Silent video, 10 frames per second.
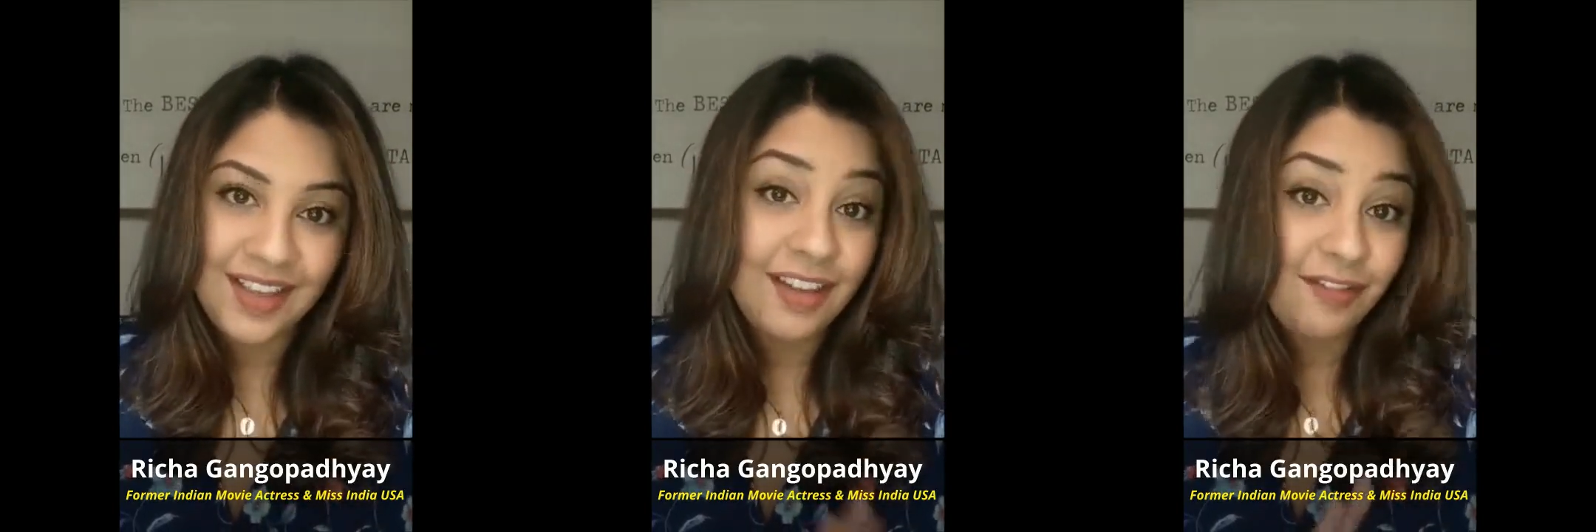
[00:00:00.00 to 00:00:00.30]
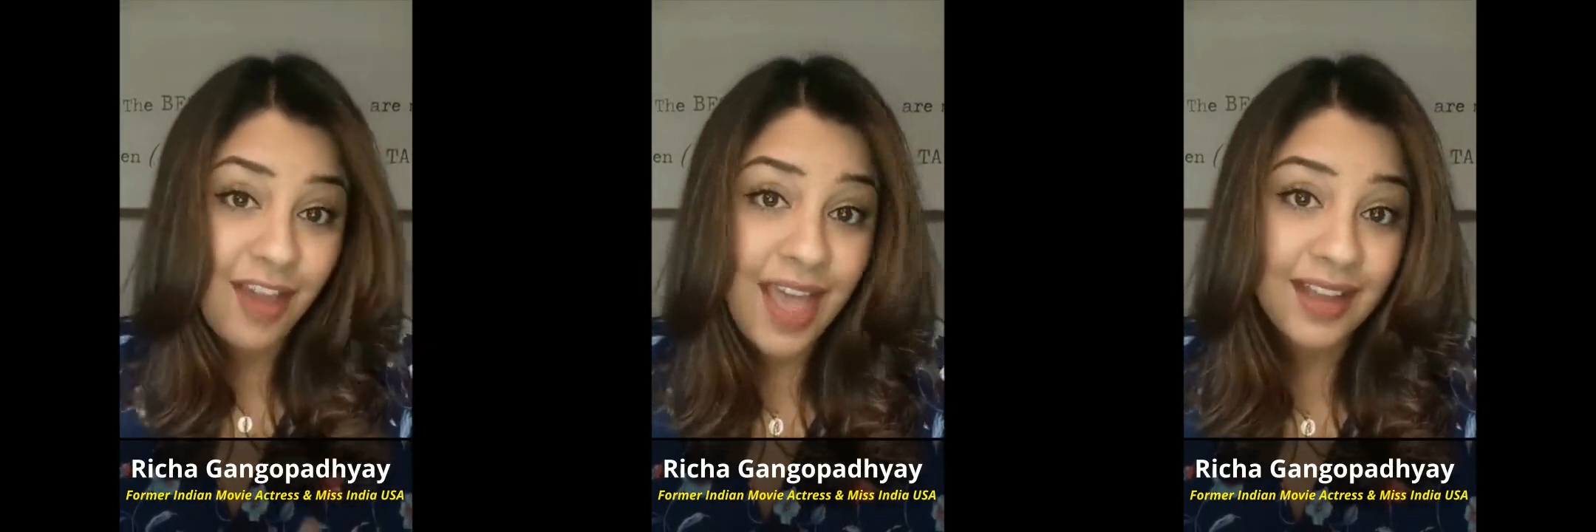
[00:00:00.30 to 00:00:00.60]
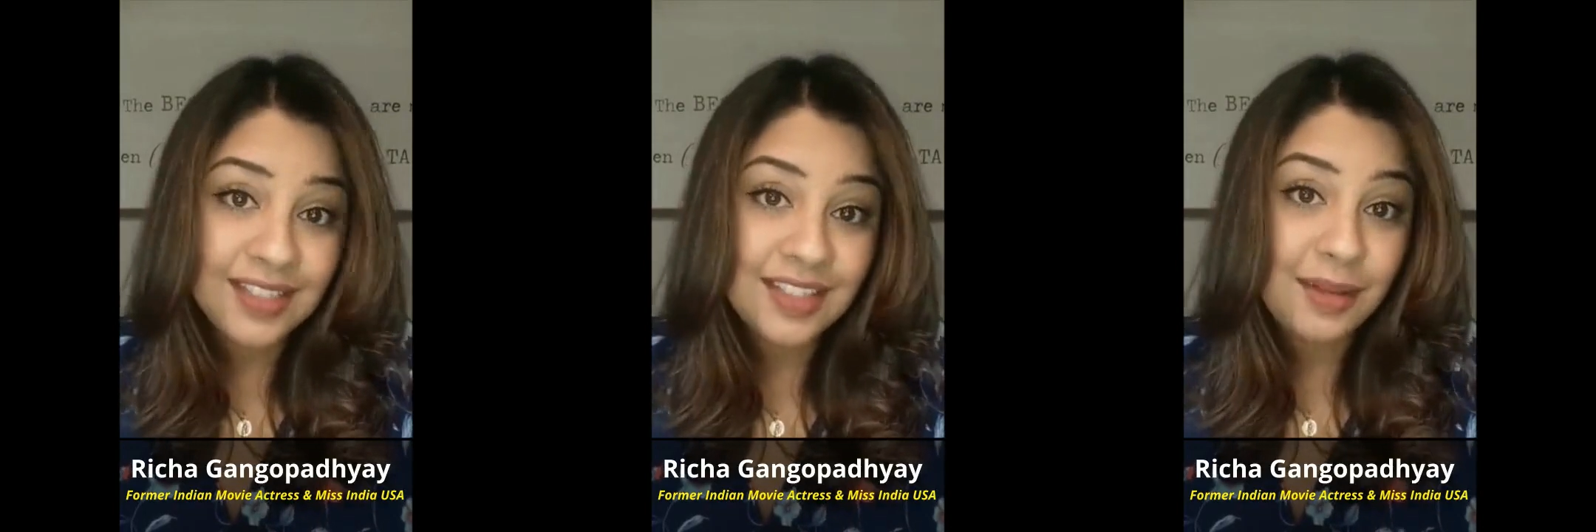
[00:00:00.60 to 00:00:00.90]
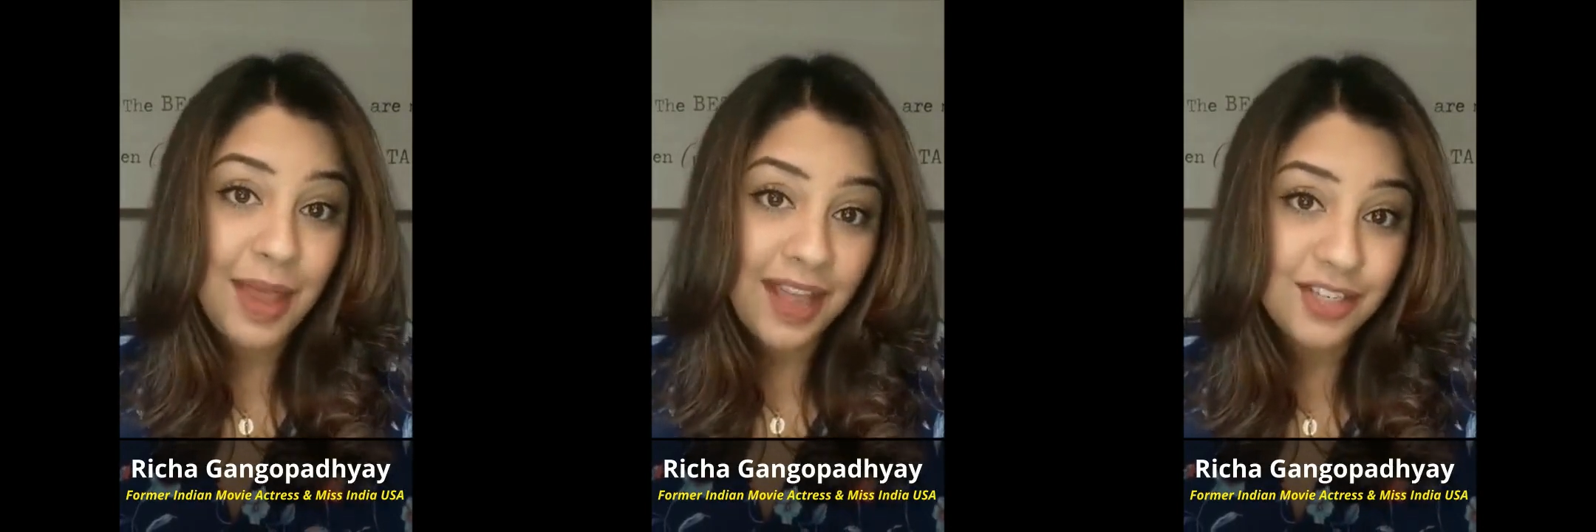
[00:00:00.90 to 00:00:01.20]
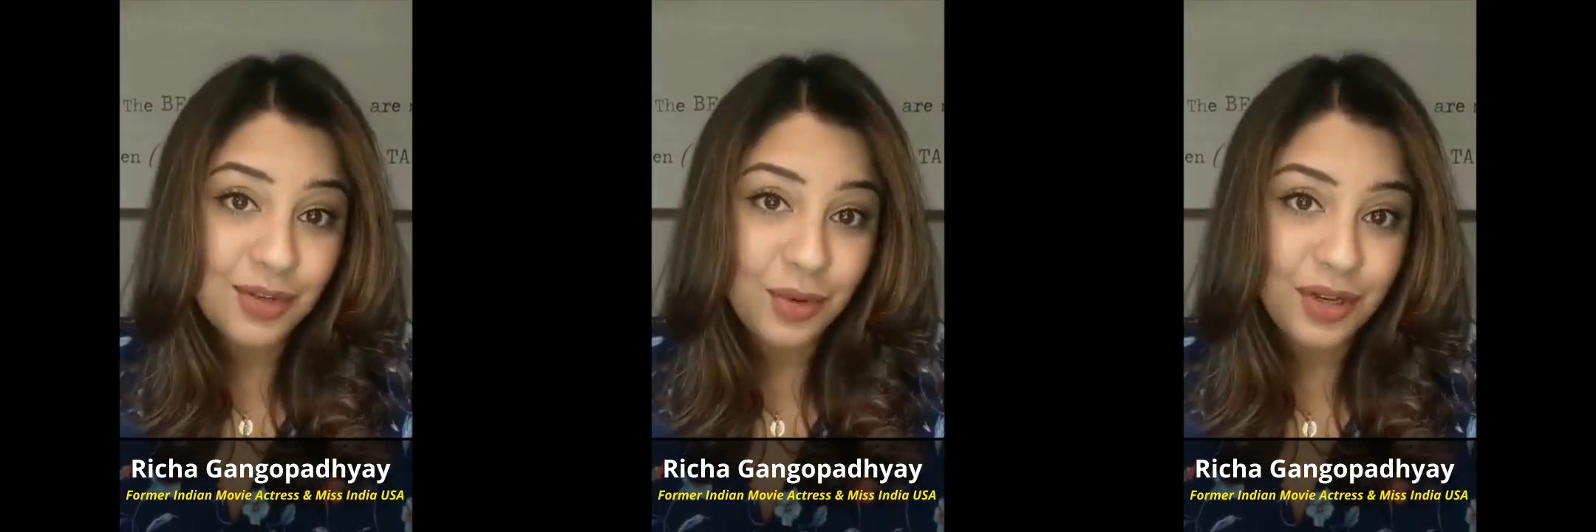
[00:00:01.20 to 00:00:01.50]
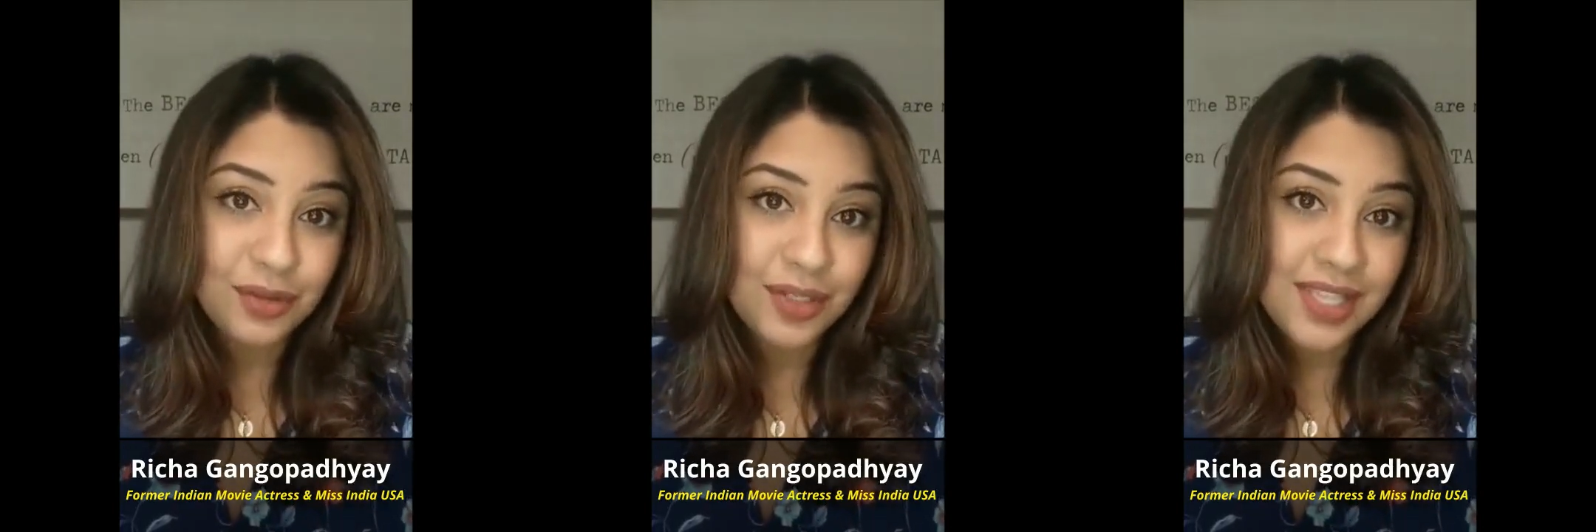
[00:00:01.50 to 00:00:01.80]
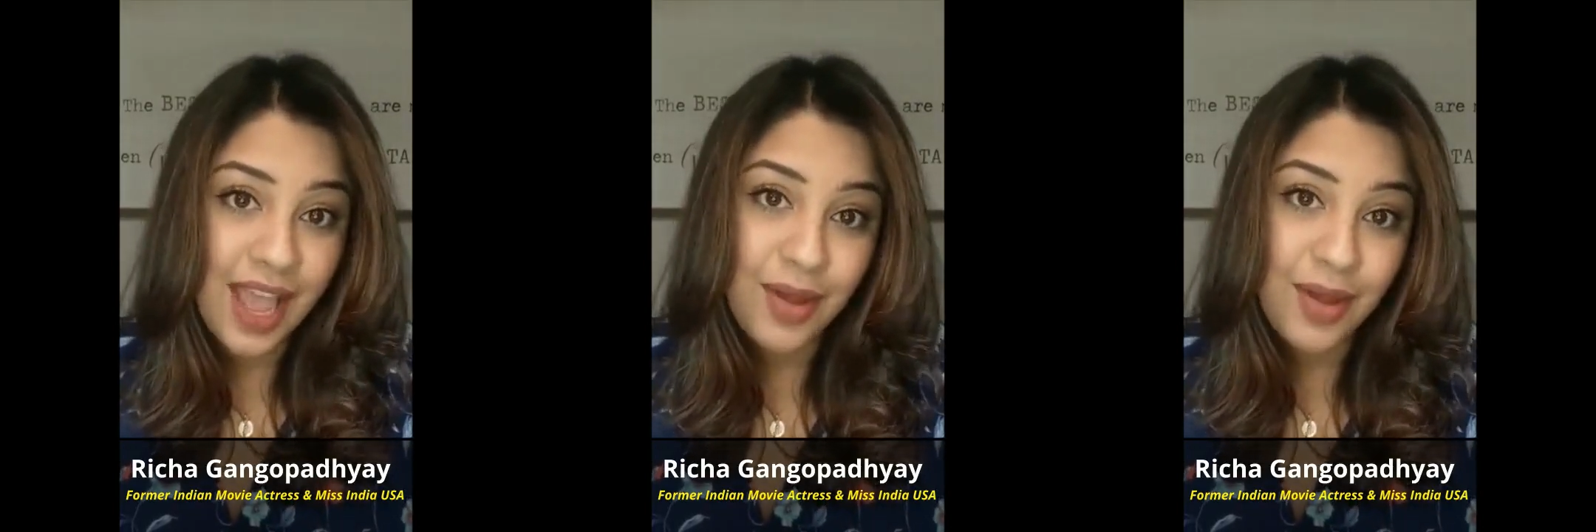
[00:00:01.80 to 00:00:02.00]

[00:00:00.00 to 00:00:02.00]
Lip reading: In fact, the pageant world was how